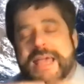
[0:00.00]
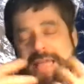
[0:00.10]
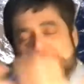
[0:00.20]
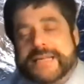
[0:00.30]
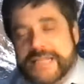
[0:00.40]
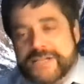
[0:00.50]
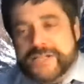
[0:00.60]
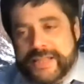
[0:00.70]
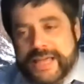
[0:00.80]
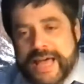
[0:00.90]
in
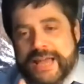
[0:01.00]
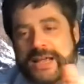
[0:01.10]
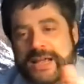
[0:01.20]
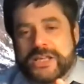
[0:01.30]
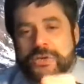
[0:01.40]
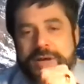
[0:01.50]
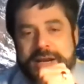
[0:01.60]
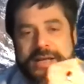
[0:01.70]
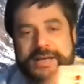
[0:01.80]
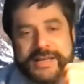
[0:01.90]
addition to that you
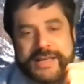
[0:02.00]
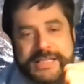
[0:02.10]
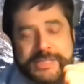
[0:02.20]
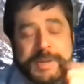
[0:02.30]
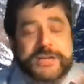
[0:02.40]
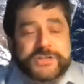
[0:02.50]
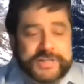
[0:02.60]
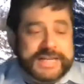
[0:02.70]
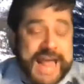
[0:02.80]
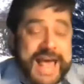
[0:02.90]
want to
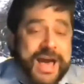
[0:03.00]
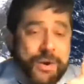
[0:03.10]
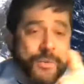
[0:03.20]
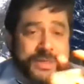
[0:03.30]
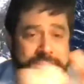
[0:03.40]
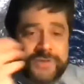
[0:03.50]
especially now with